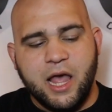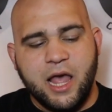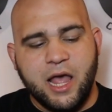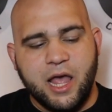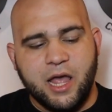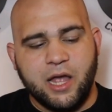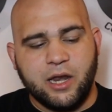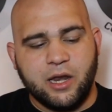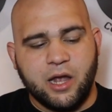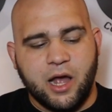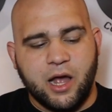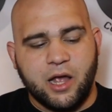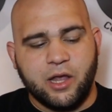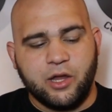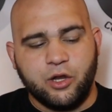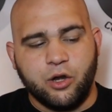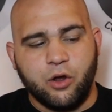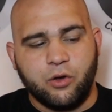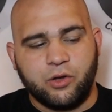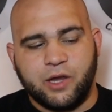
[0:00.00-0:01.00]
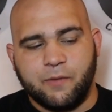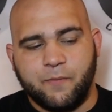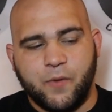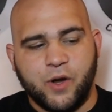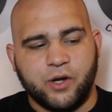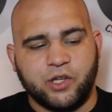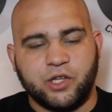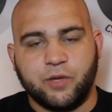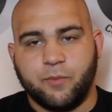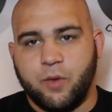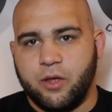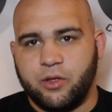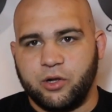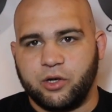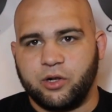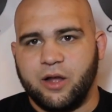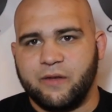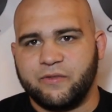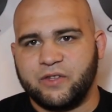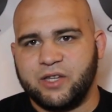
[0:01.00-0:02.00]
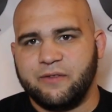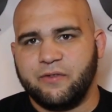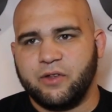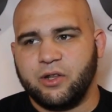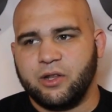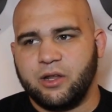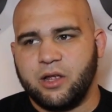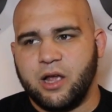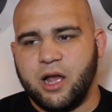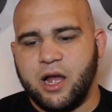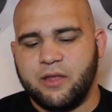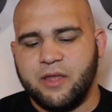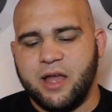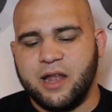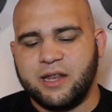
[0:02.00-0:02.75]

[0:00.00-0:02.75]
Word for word: And, uh, you know, compared to some other gloves even uh,